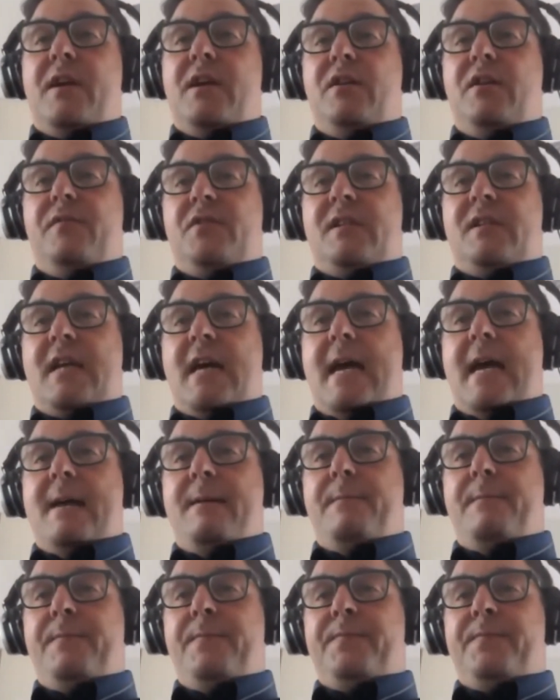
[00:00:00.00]
Thank you for
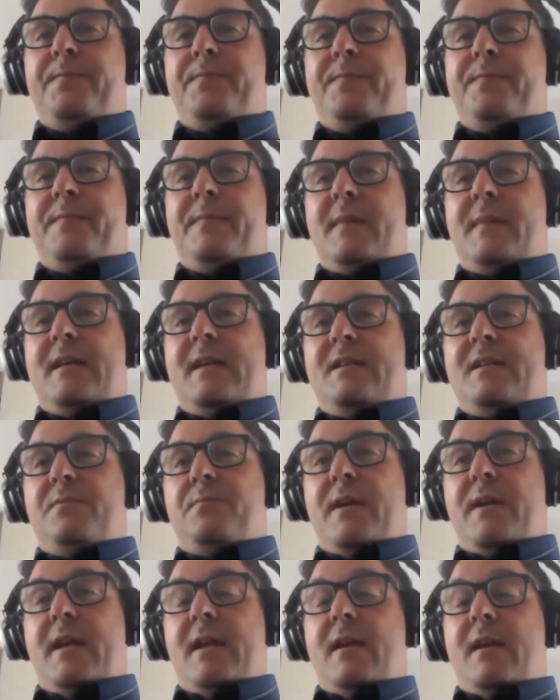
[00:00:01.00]
today.
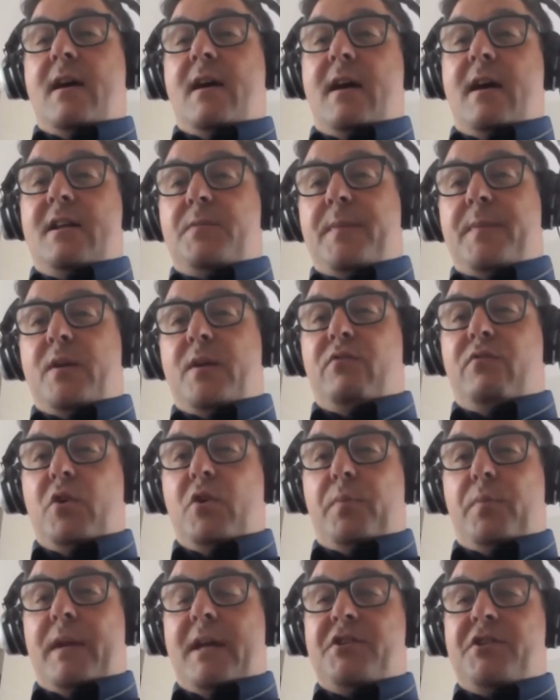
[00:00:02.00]
It's been a
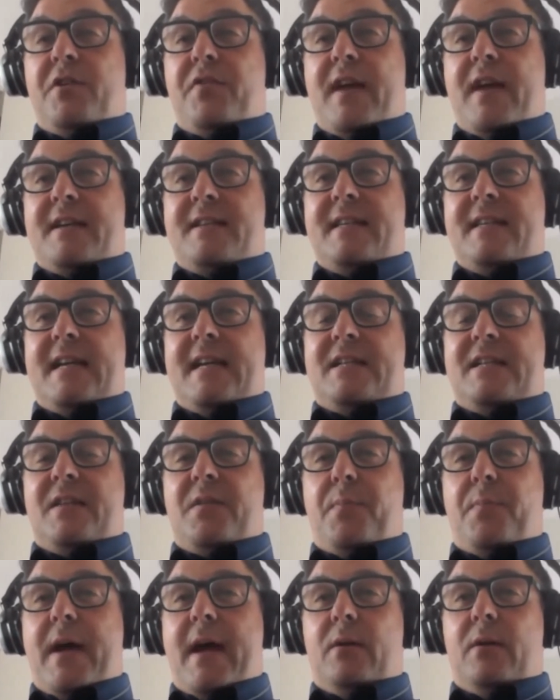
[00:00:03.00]
real pleasure. Thanks again
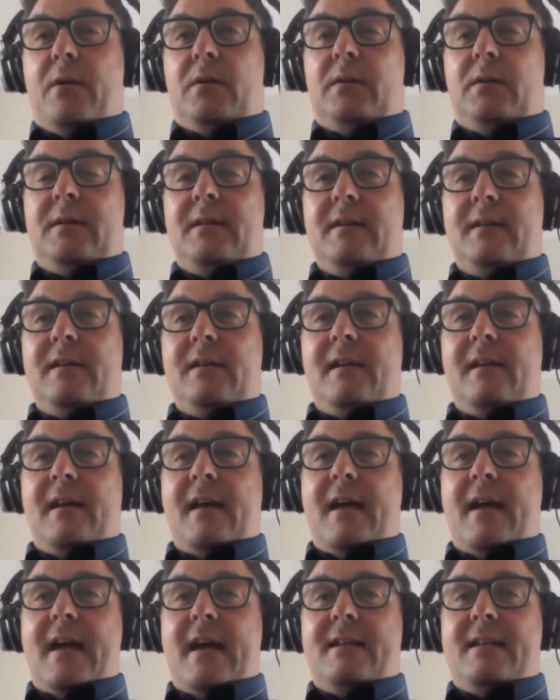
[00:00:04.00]
to the panel,
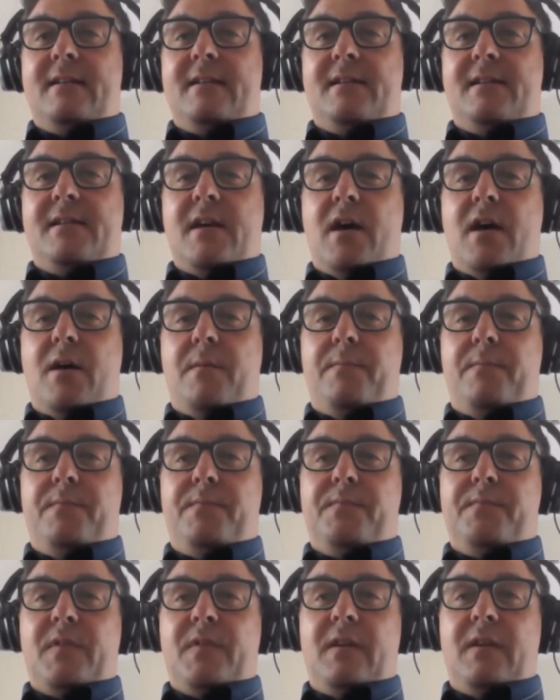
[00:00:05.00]
and
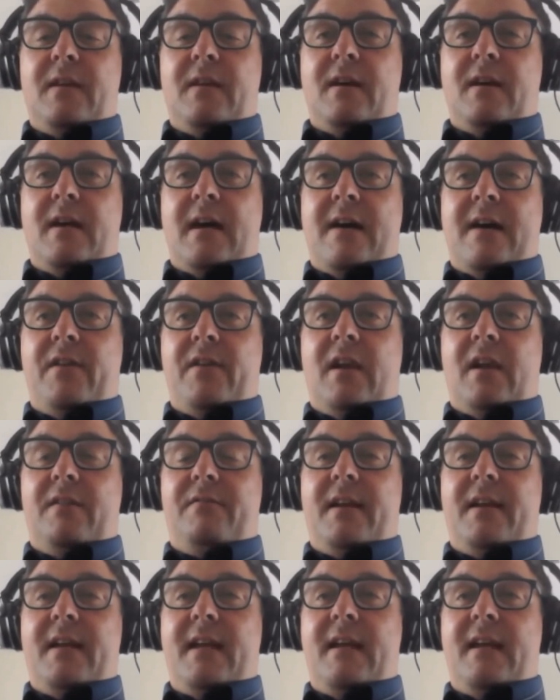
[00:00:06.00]
have a
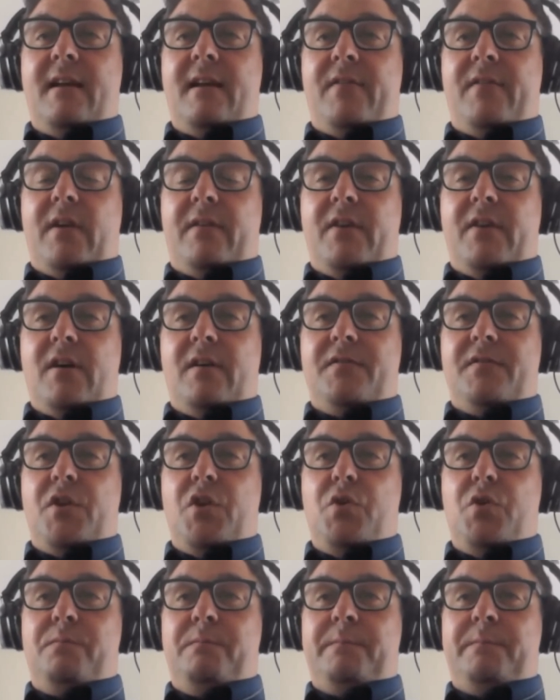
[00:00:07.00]
lovely
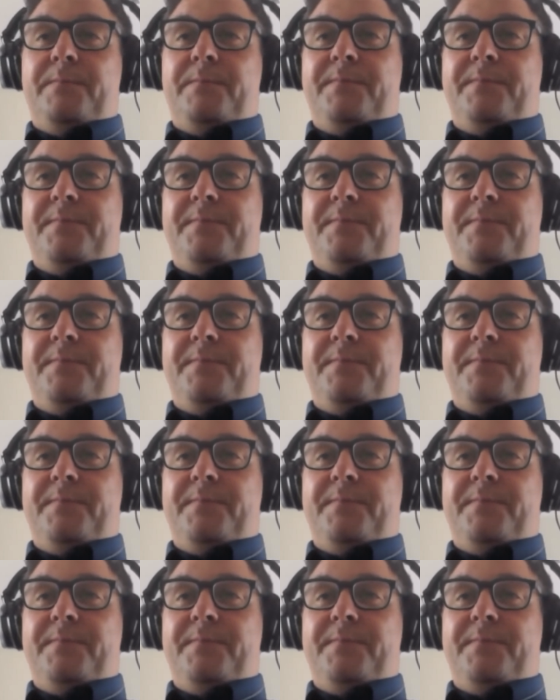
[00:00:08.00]
afternoon.